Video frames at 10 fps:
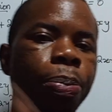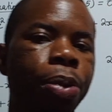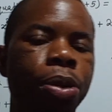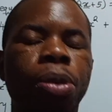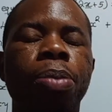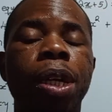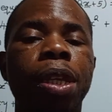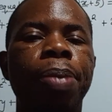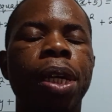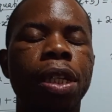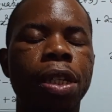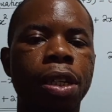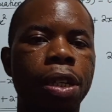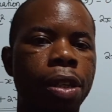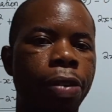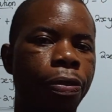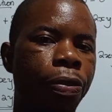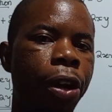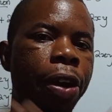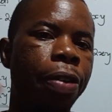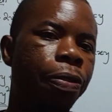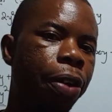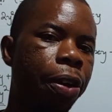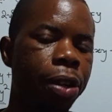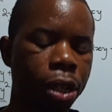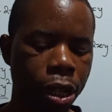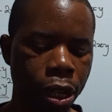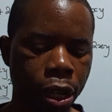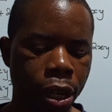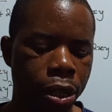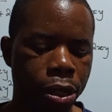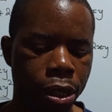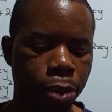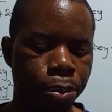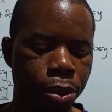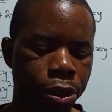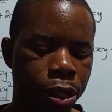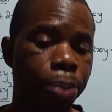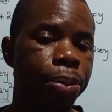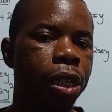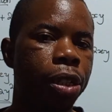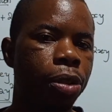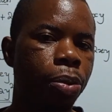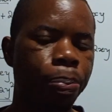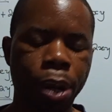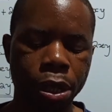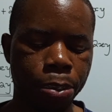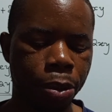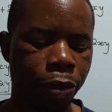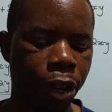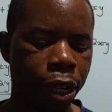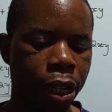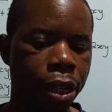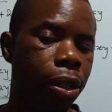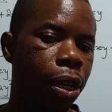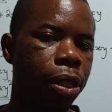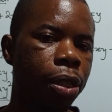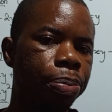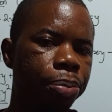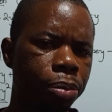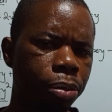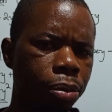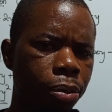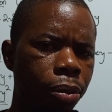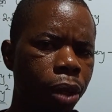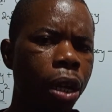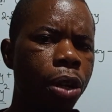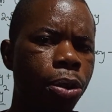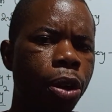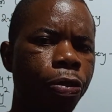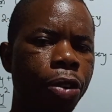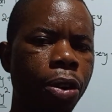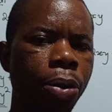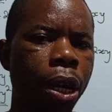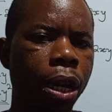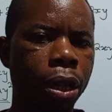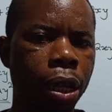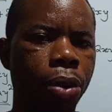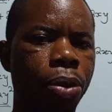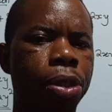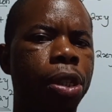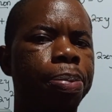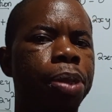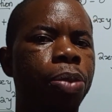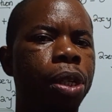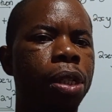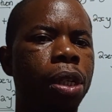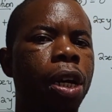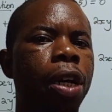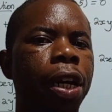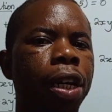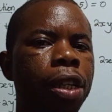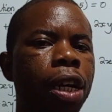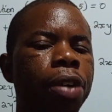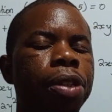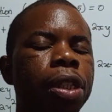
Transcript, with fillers: So, mathematics is a very, very simple subject to pass, provided that you are following the concepts which are laid out